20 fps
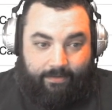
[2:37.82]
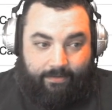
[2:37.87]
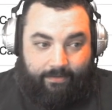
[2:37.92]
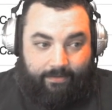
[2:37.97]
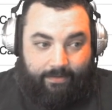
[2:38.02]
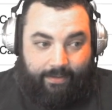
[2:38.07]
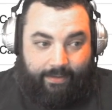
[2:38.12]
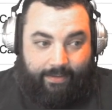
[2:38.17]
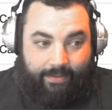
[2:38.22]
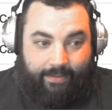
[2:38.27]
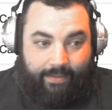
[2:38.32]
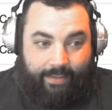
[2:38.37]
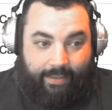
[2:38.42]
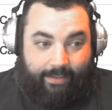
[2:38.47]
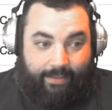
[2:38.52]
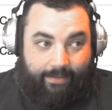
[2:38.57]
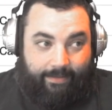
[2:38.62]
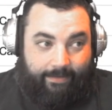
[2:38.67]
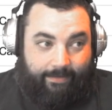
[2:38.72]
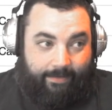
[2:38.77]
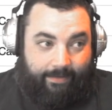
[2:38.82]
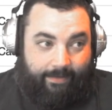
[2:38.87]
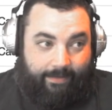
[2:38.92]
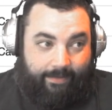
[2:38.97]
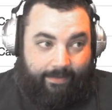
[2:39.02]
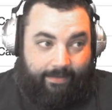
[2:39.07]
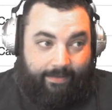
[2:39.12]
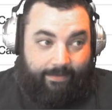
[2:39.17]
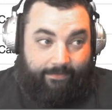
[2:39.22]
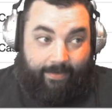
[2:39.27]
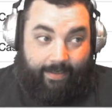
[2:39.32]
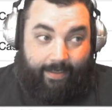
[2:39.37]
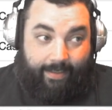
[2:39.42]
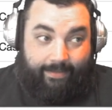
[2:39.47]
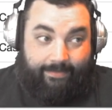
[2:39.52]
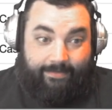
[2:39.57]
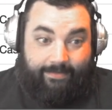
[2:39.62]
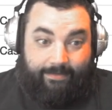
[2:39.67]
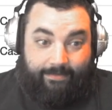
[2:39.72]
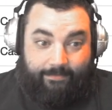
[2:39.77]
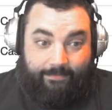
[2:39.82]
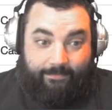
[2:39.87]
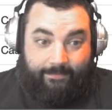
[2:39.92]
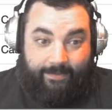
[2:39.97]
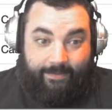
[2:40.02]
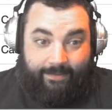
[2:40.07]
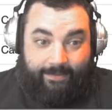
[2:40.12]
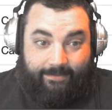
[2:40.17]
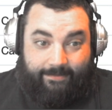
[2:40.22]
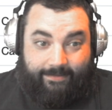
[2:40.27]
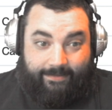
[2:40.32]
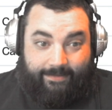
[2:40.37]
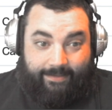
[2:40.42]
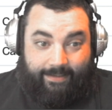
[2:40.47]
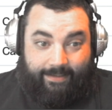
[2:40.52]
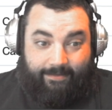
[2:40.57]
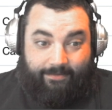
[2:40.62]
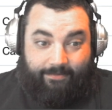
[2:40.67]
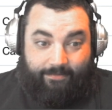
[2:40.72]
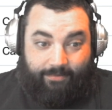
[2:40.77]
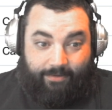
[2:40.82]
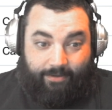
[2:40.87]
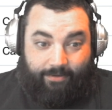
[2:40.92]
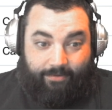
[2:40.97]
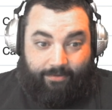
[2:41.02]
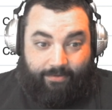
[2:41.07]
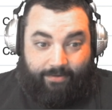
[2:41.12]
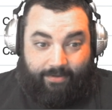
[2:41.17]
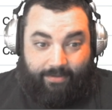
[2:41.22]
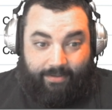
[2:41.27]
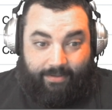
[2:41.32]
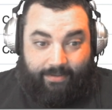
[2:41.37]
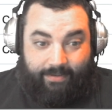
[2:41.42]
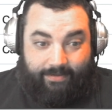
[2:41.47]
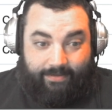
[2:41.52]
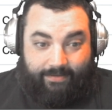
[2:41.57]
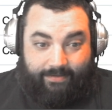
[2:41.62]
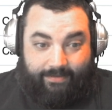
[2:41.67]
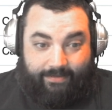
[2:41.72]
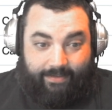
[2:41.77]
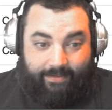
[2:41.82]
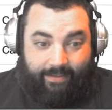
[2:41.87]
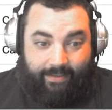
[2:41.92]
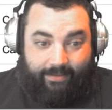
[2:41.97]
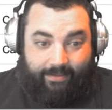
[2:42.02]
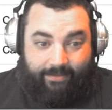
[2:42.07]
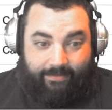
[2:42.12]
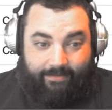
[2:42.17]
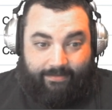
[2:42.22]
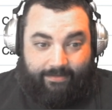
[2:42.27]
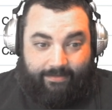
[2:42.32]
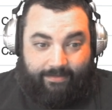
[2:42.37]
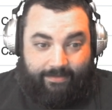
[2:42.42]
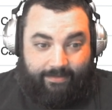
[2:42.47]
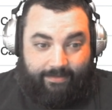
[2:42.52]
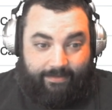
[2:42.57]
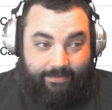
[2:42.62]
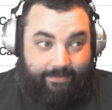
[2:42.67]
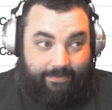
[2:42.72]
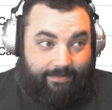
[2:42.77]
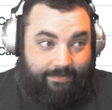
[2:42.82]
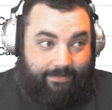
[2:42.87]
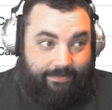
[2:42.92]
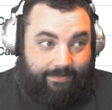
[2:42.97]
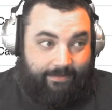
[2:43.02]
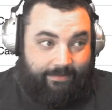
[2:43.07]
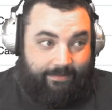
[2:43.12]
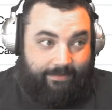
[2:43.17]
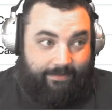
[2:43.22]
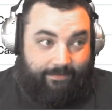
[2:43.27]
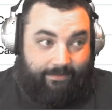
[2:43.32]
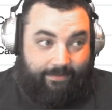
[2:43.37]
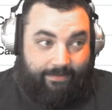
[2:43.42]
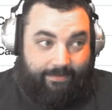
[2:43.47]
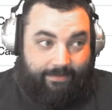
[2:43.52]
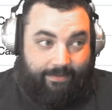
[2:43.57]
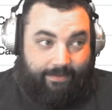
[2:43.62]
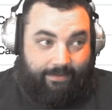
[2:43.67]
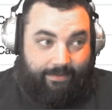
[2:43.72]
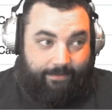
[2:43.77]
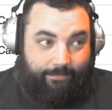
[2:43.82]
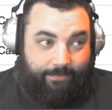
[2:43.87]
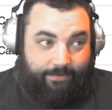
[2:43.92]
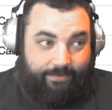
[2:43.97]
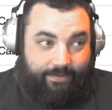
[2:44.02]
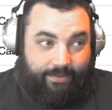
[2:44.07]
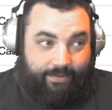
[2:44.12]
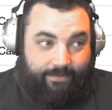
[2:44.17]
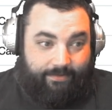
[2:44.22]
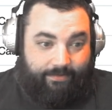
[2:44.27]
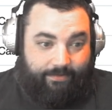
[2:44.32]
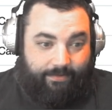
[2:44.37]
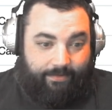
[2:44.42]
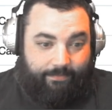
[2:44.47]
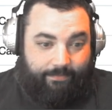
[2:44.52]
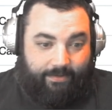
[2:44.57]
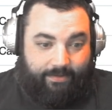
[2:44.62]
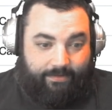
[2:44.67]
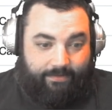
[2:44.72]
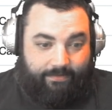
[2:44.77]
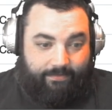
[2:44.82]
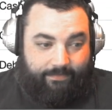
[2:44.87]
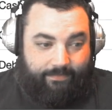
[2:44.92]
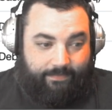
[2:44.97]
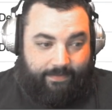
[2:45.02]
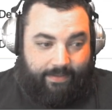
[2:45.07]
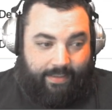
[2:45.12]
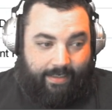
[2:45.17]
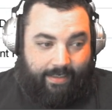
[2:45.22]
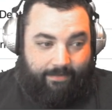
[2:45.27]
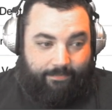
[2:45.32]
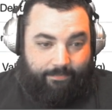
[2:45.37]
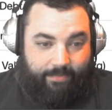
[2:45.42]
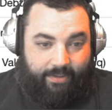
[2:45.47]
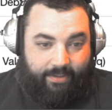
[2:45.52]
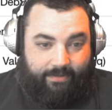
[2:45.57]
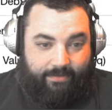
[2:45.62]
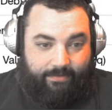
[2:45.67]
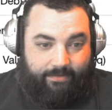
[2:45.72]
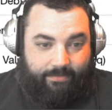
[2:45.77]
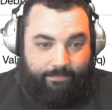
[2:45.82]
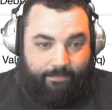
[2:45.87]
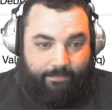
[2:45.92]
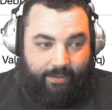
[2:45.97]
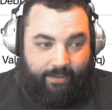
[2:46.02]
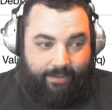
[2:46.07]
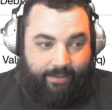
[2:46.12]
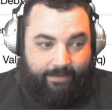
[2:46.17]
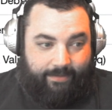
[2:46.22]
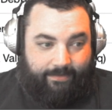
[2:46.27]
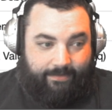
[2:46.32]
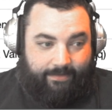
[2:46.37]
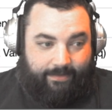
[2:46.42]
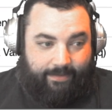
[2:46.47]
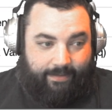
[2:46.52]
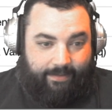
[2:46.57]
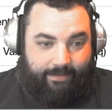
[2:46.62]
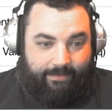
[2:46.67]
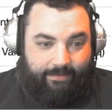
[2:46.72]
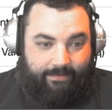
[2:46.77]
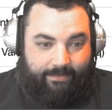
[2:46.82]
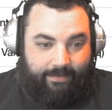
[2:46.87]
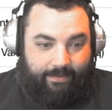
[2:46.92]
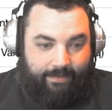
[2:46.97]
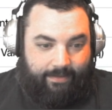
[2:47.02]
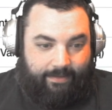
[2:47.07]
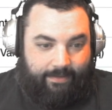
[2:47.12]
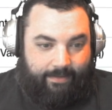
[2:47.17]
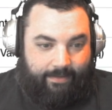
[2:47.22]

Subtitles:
don't like that. They've had some interesting growth in sales, 260%. So they must have gotten a big spike in sales.